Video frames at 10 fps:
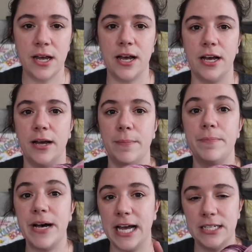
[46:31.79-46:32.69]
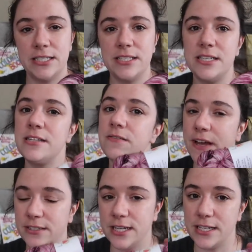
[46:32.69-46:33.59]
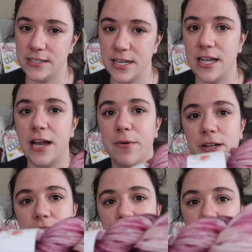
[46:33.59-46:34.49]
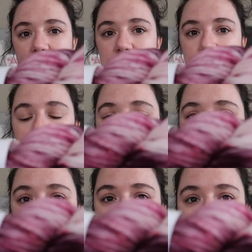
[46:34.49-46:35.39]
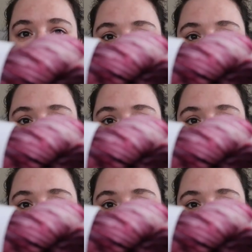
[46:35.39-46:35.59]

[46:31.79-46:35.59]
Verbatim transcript: Uh, but since it's Valentine's Day, I wanted to do something that was a